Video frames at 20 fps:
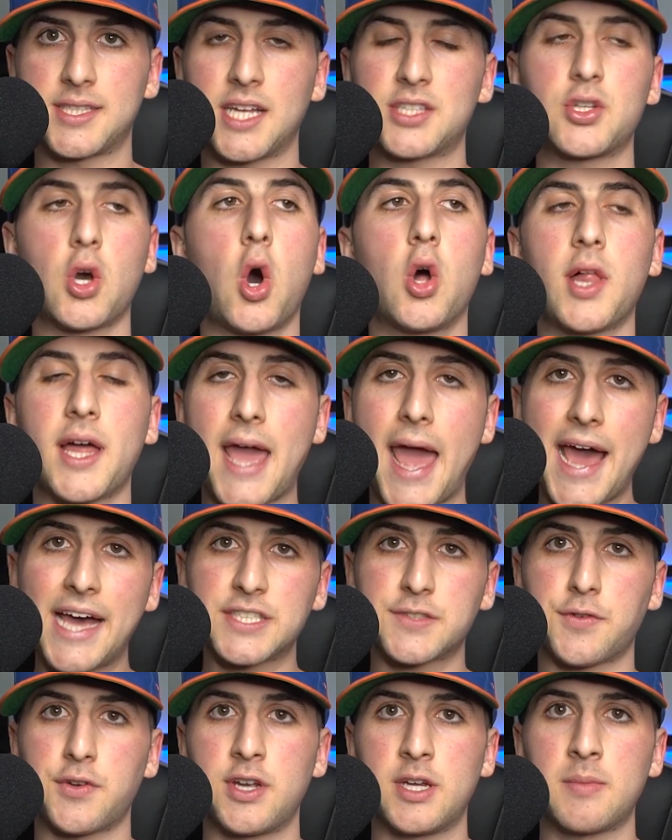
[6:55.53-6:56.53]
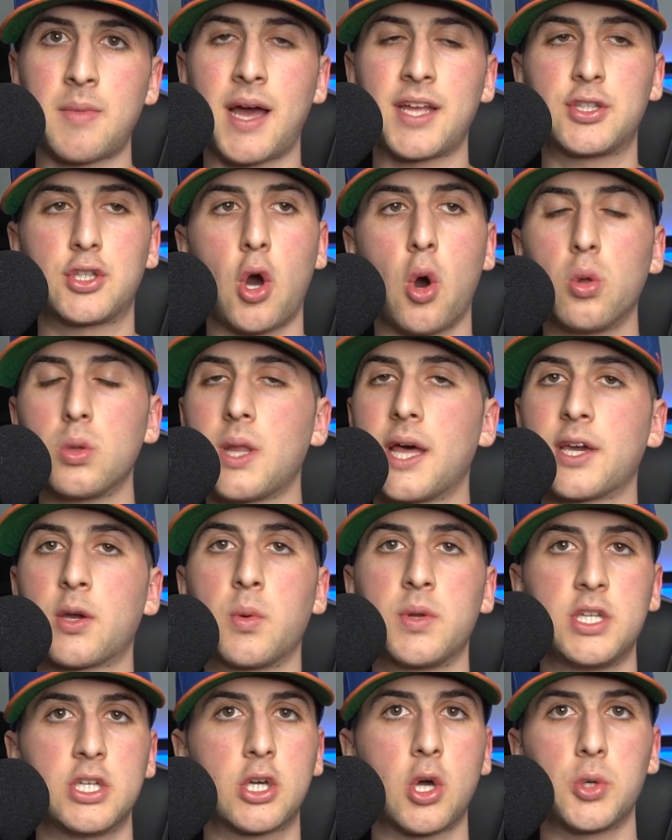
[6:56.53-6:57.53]
That's all I ask for him. I don't like
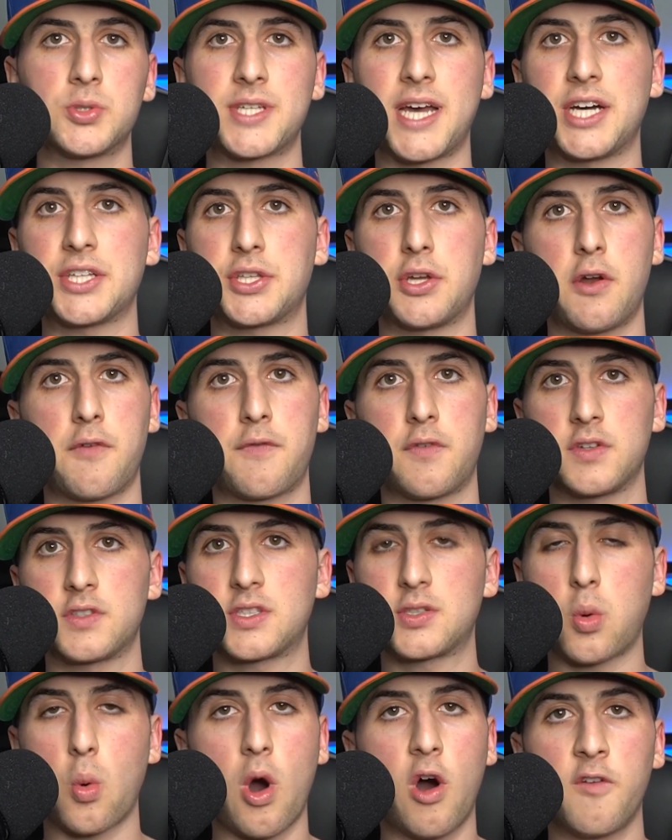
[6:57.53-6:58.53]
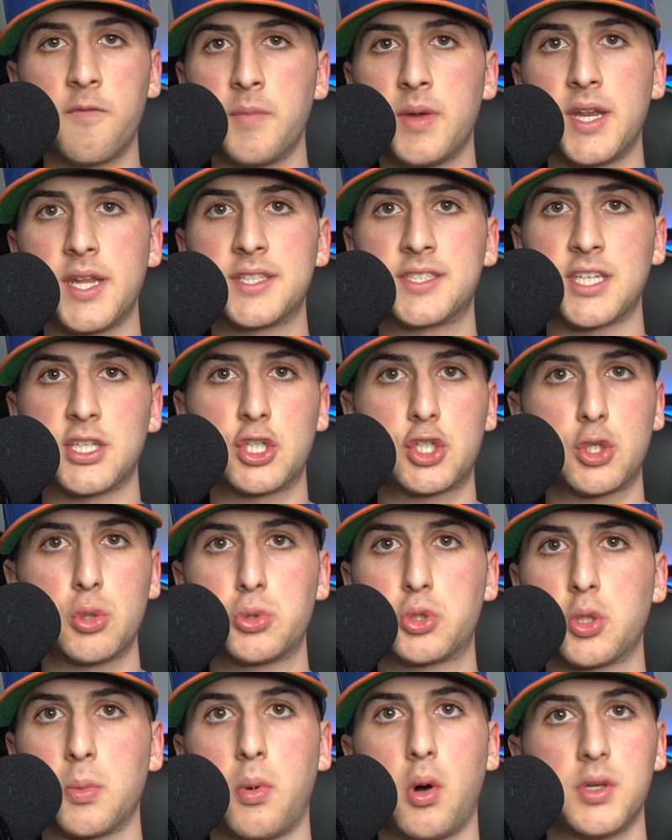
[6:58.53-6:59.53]
when he goes out there for 12 minutes and
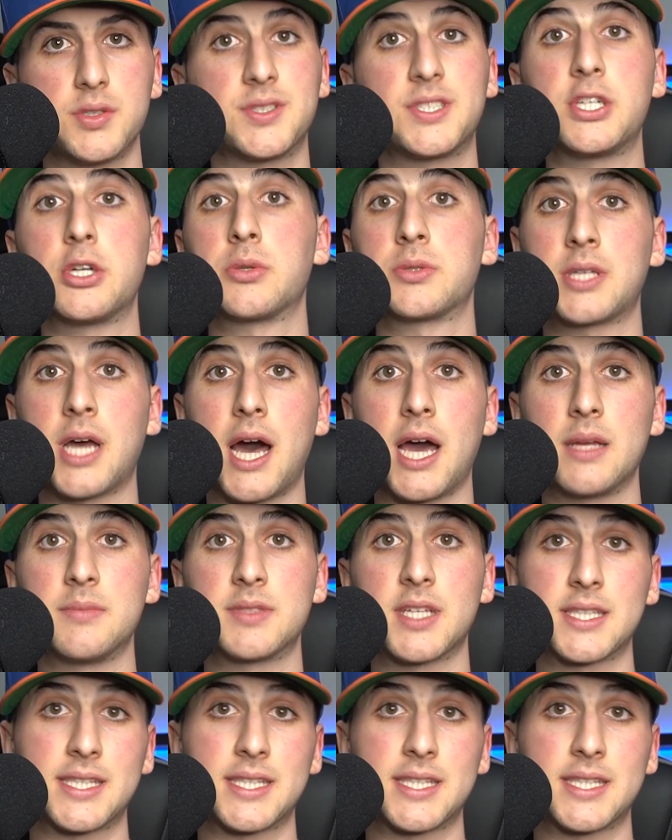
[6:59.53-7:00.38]
shoots the ball zero times.